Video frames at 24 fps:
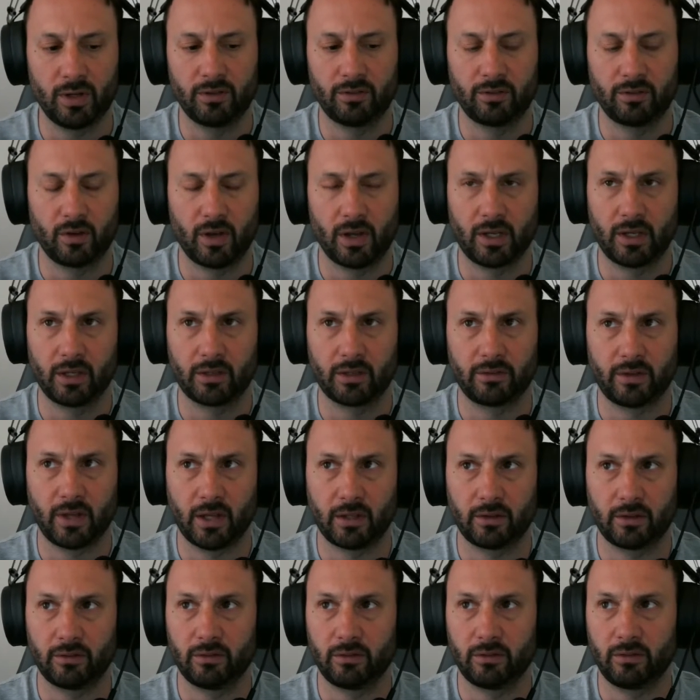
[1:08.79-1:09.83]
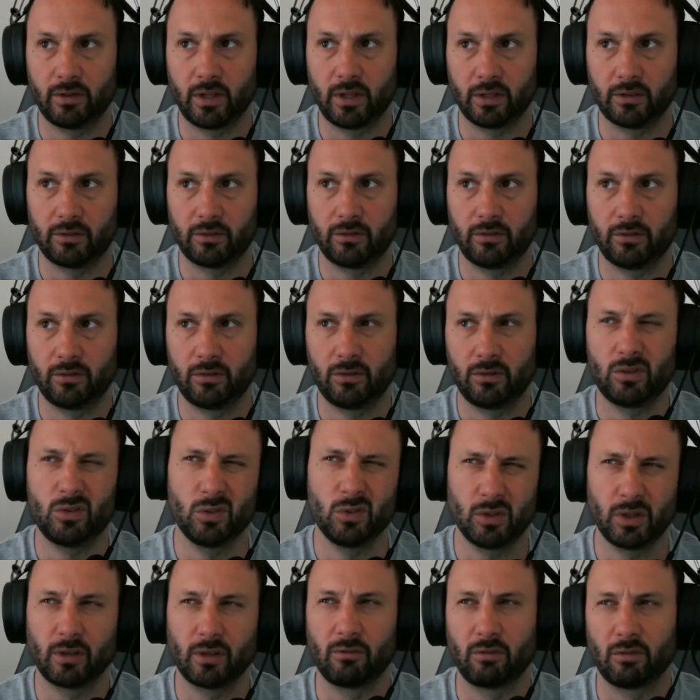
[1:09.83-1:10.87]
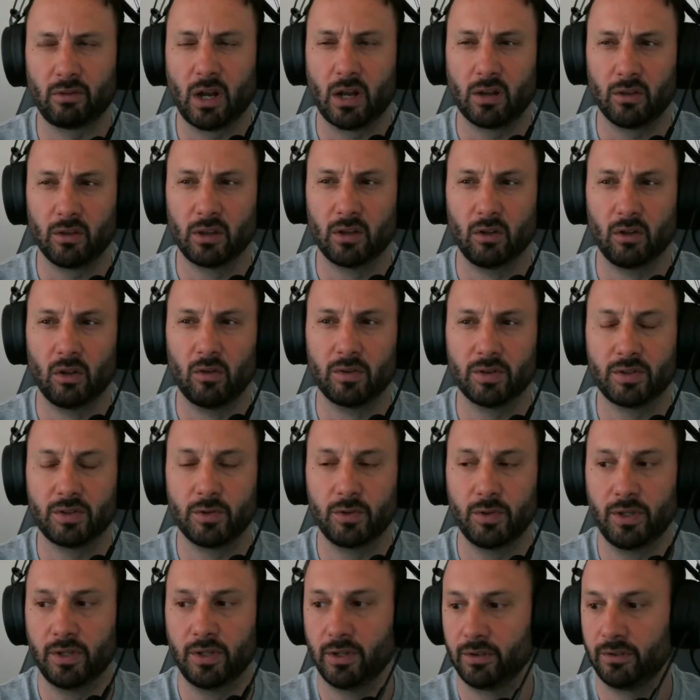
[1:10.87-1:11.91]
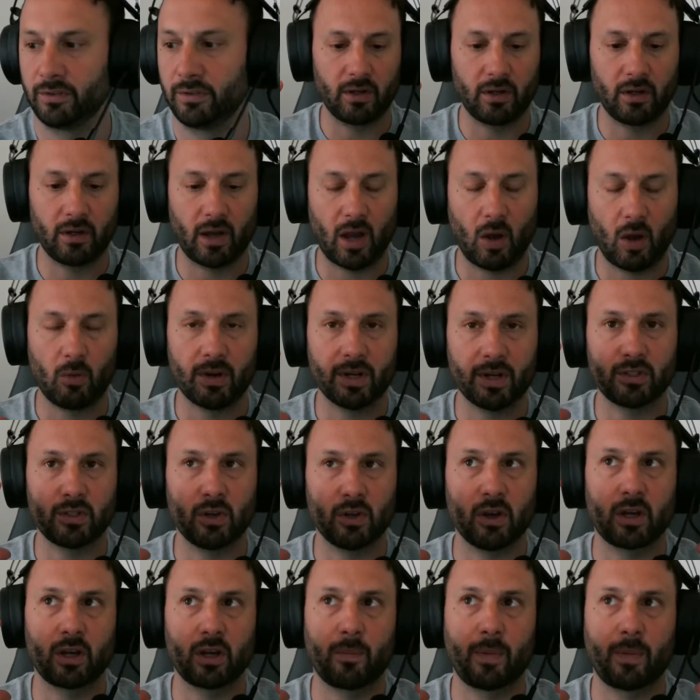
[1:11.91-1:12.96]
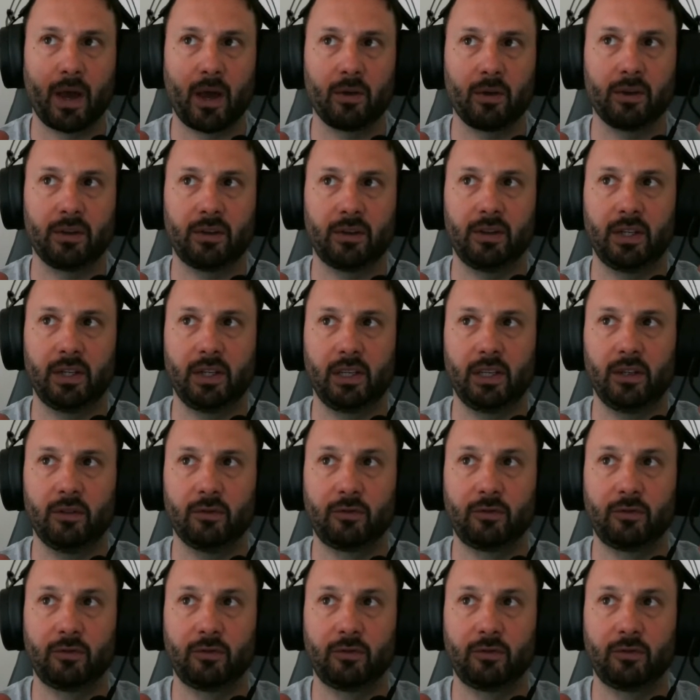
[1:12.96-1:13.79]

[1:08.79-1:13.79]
So I guess that's around a little over 2 years. I want to talk about the